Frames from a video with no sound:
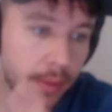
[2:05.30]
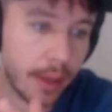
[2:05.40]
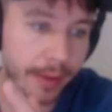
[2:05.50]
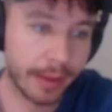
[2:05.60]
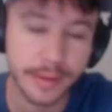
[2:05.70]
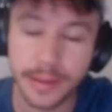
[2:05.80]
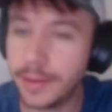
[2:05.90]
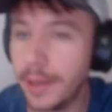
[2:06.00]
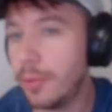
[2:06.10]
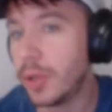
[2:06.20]
I think that's the
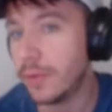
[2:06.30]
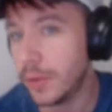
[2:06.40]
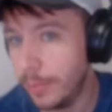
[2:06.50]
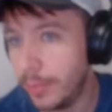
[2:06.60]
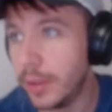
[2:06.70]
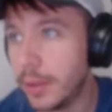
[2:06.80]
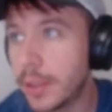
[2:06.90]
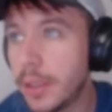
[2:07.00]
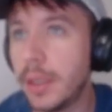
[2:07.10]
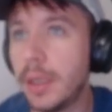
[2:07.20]
example it gives in the book.
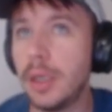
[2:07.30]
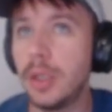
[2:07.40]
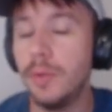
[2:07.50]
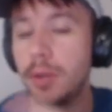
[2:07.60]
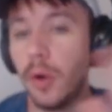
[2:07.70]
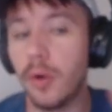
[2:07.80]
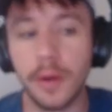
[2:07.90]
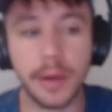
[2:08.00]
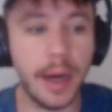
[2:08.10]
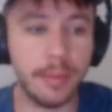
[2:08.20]
You would go to the
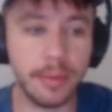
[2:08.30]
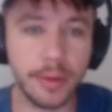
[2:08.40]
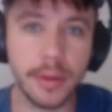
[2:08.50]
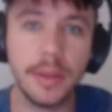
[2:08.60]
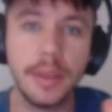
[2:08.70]
cobbler